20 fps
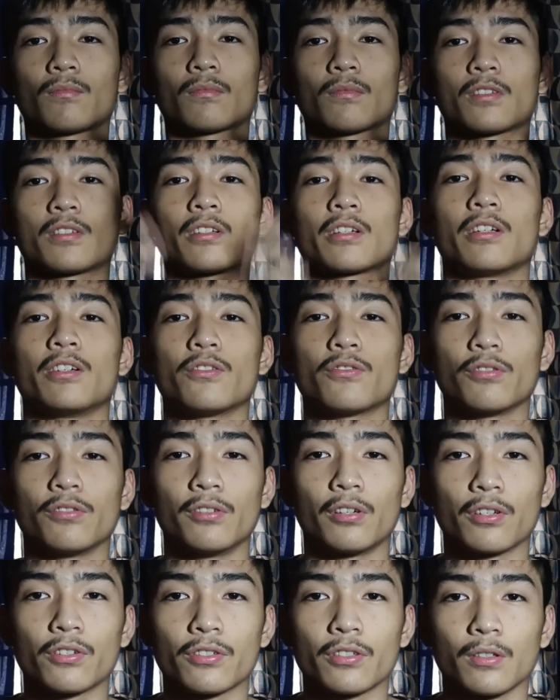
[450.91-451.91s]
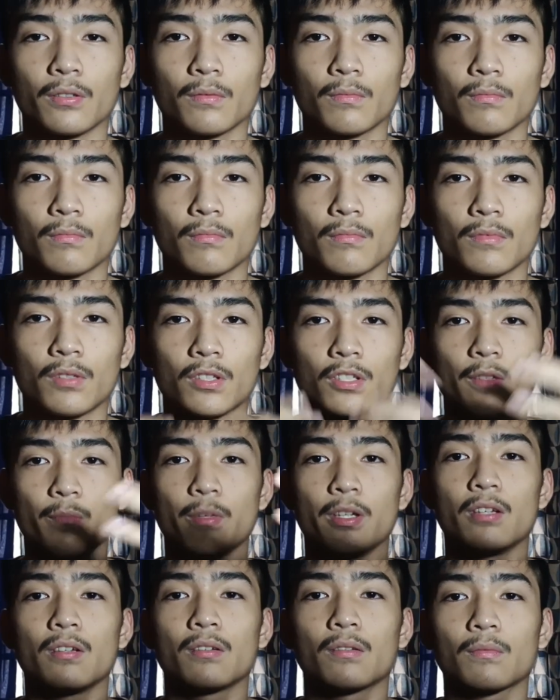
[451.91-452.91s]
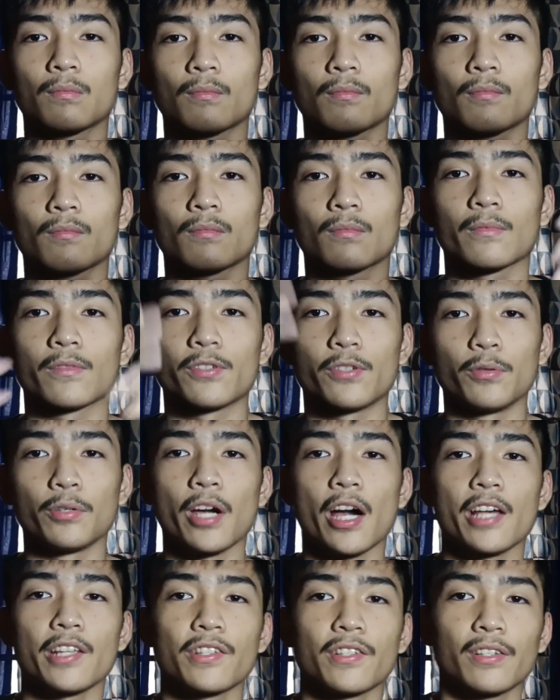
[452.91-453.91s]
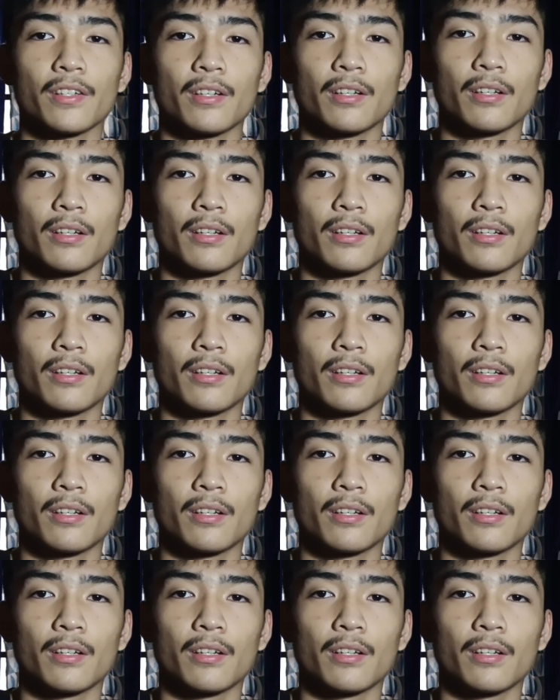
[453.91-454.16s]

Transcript: It's an introduction to me, to you guys.